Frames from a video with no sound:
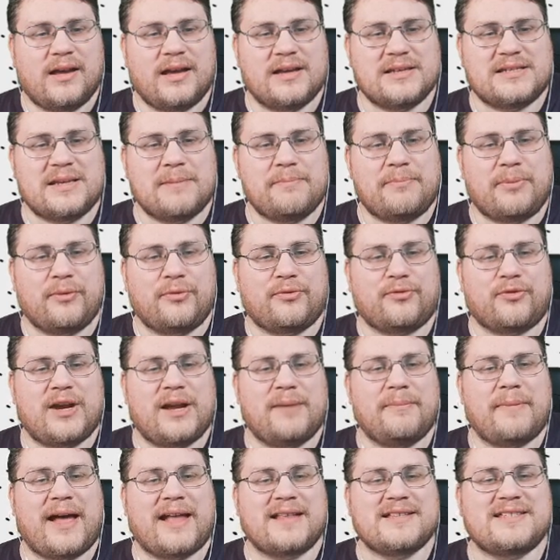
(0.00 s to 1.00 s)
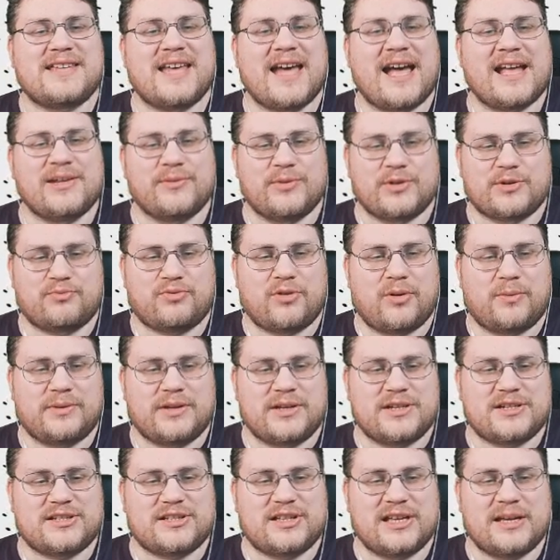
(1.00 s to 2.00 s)
A simple 3-man tent which probably
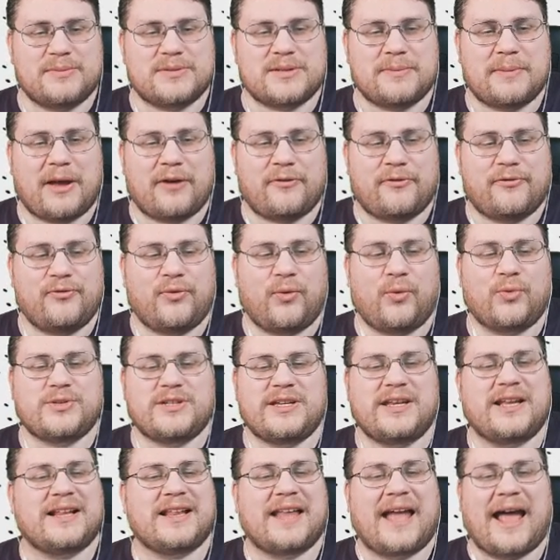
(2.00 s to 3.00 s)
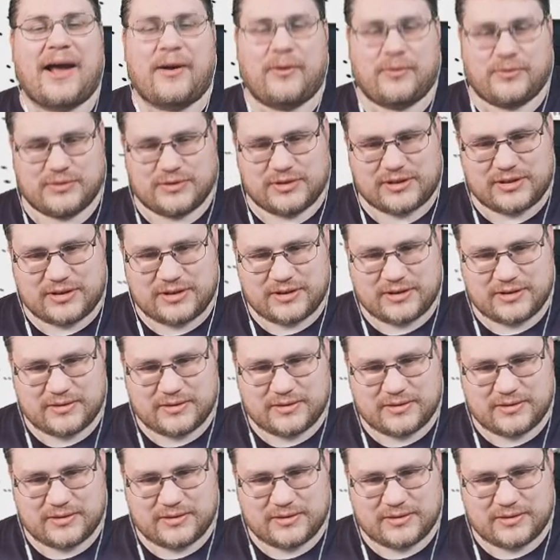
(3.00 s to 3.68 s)
sleeps about 40 clowns.